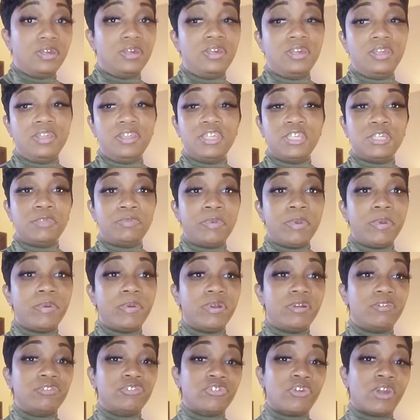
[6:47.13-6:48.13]
in the
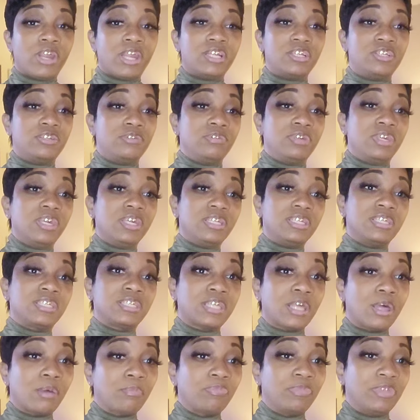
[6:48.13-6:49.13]
spirit of trying to get
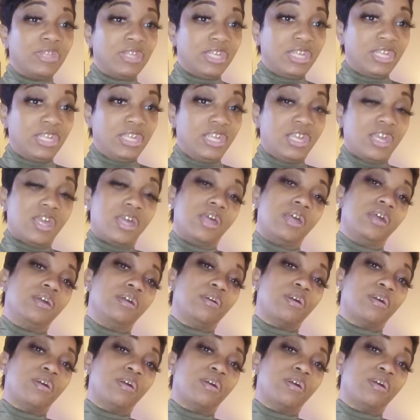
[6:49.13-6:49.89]
something